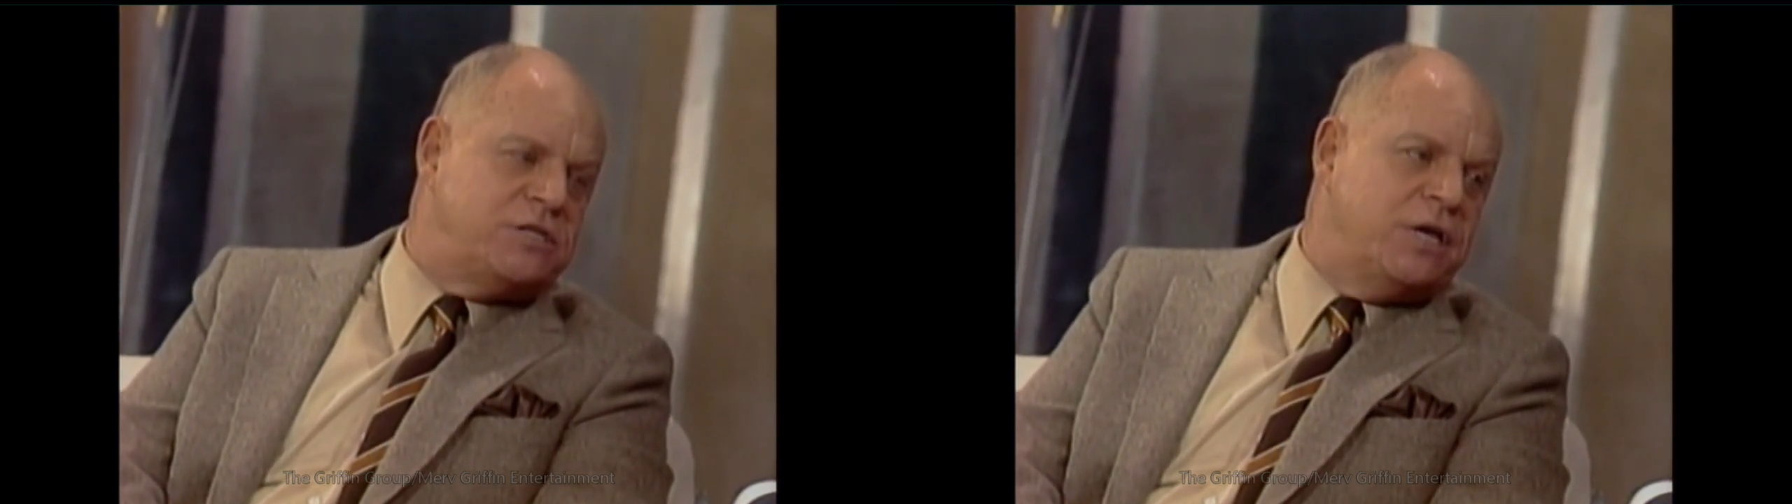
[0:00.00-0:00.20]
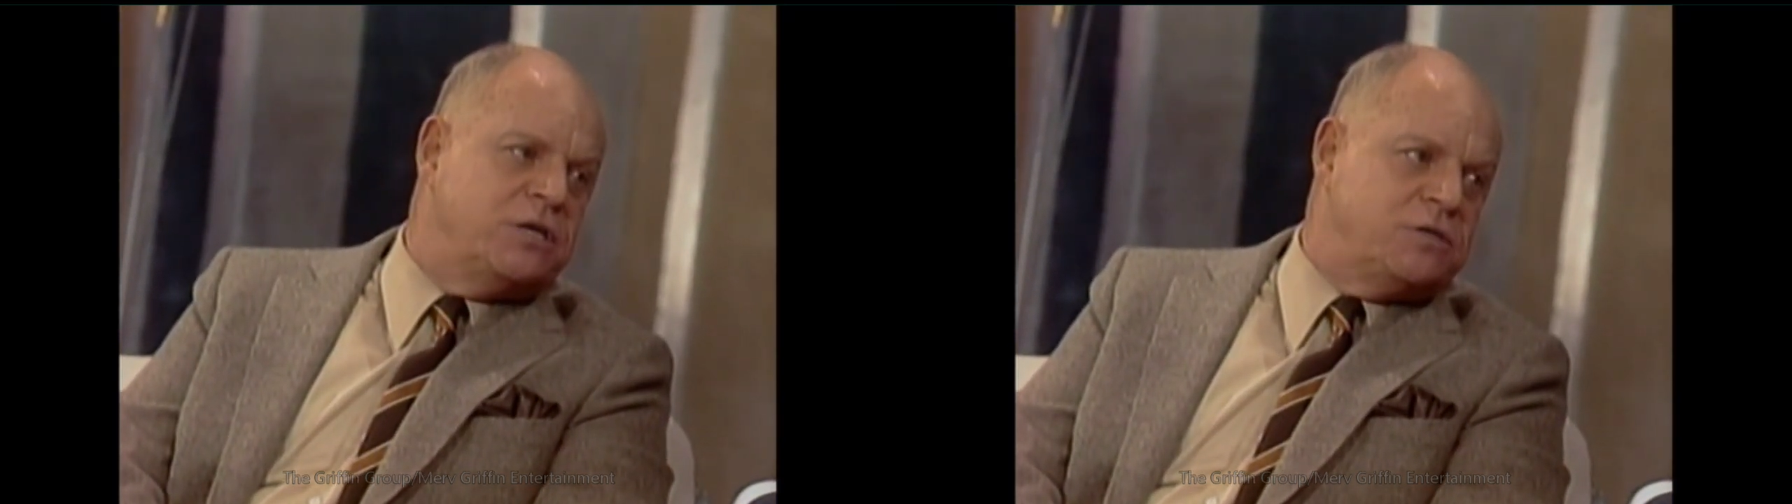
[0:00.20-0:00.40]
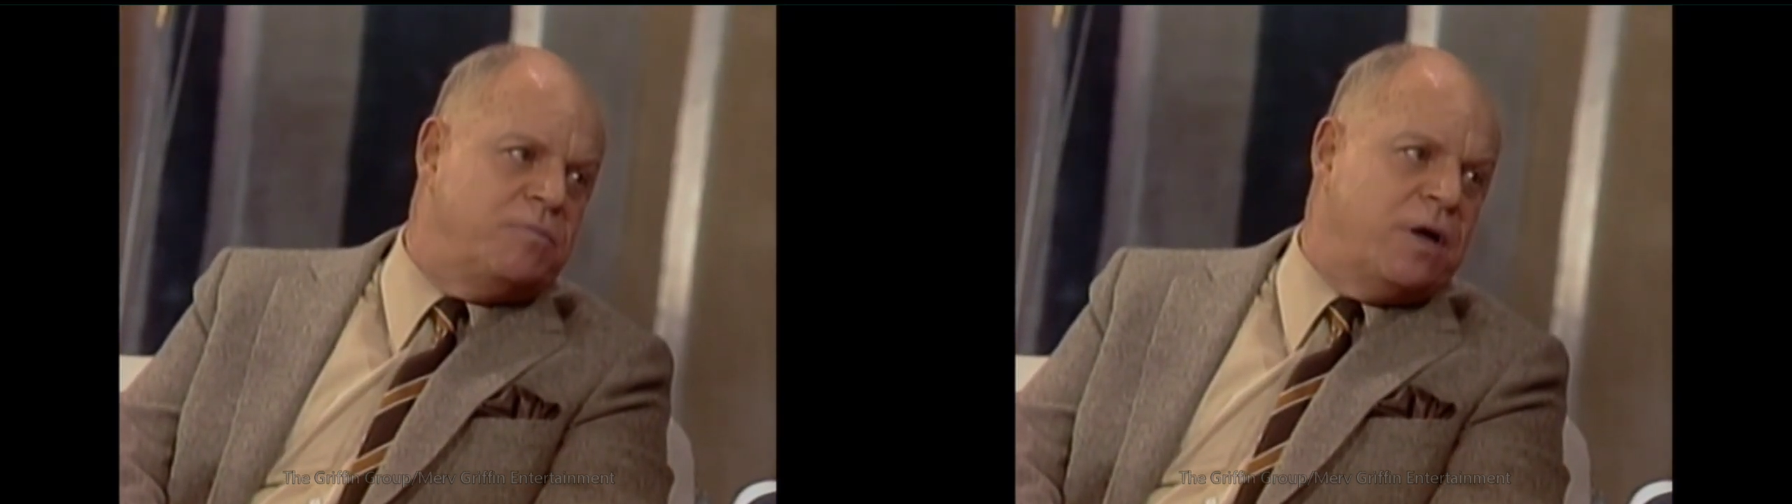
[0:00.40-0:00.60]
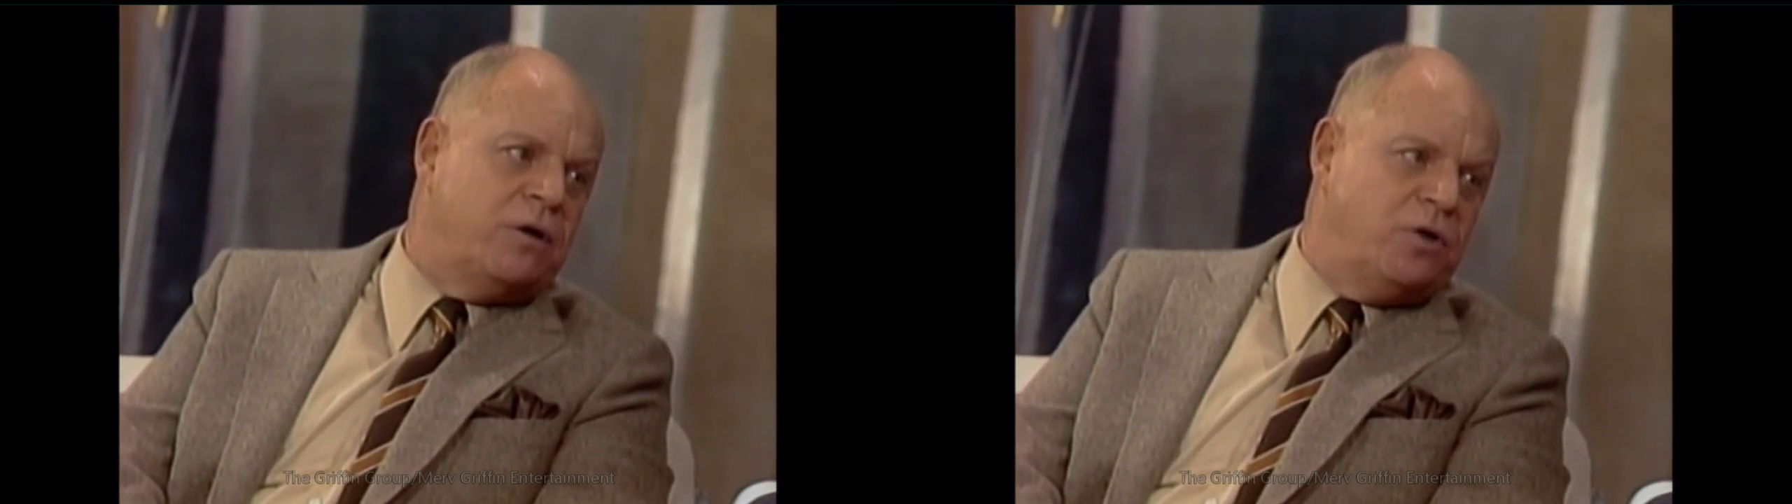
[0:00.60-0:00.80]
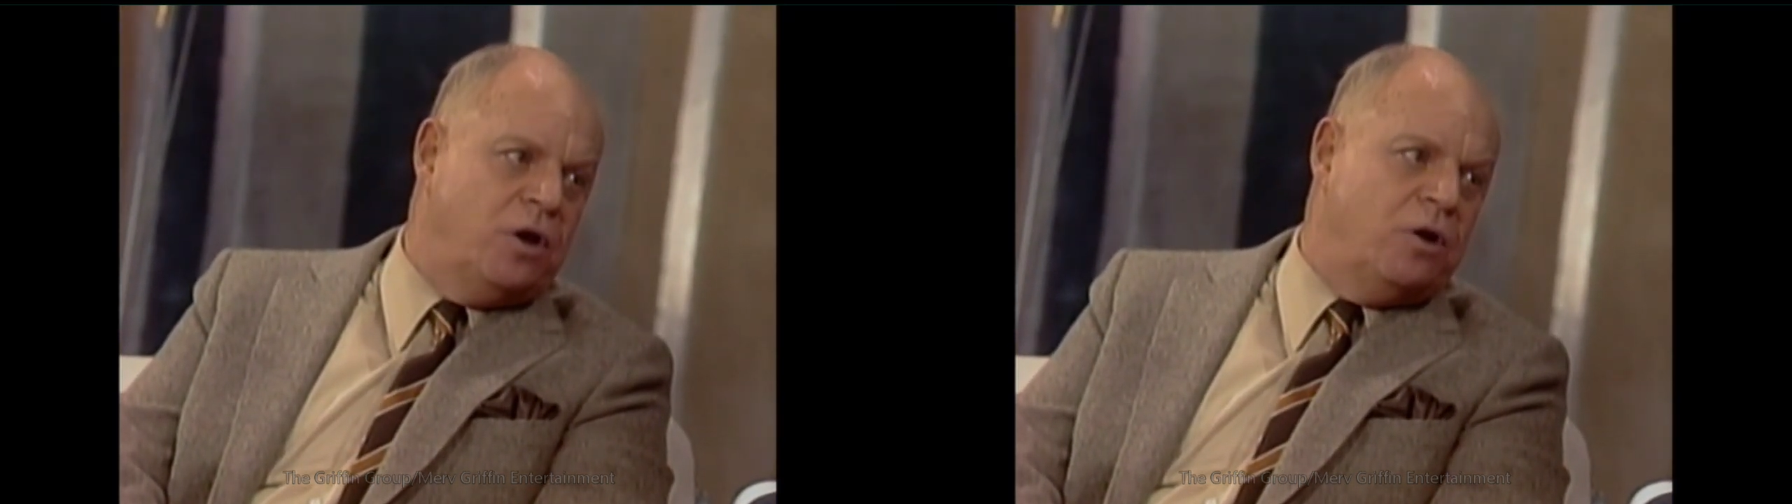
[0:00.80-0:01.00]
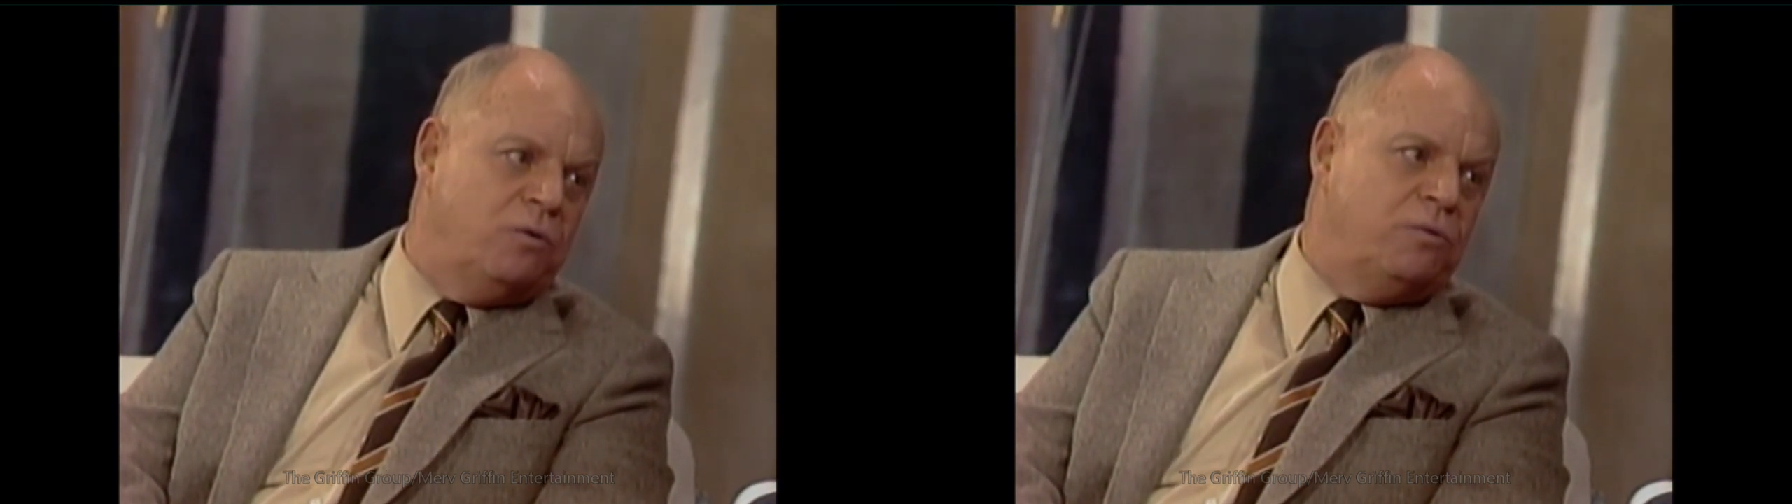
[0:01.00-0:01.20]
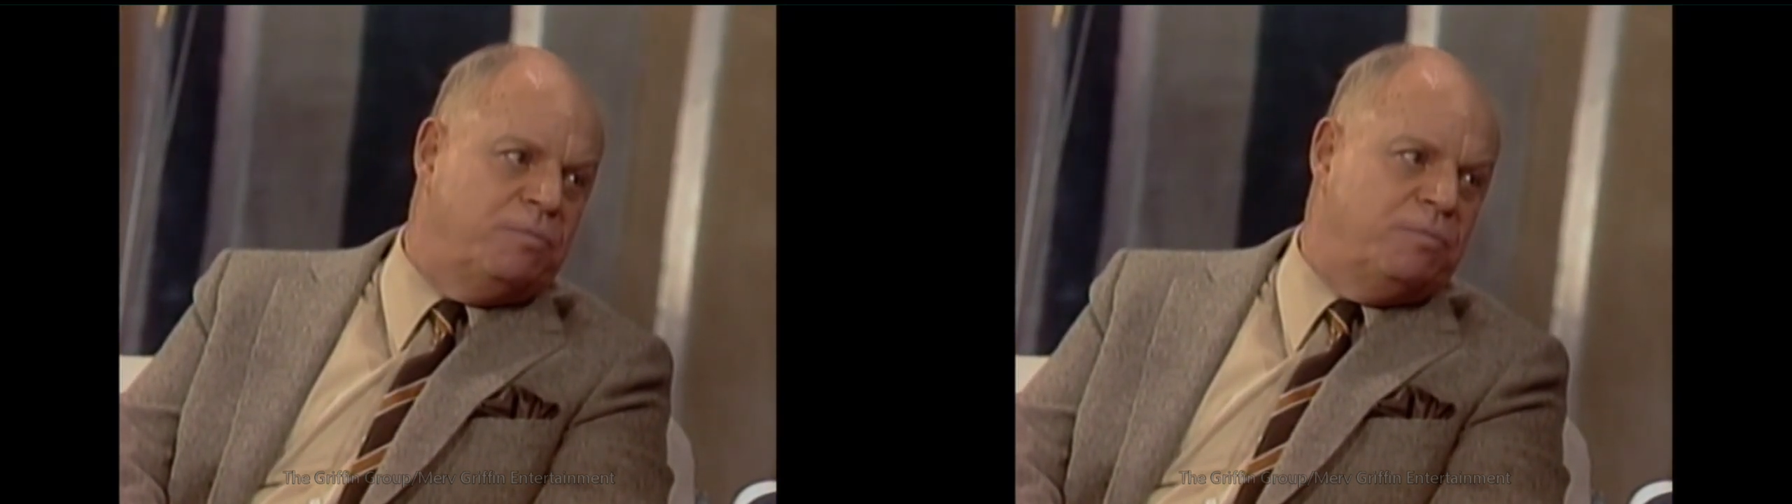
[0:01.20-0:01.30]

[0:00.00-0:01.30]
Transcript: things about, you know,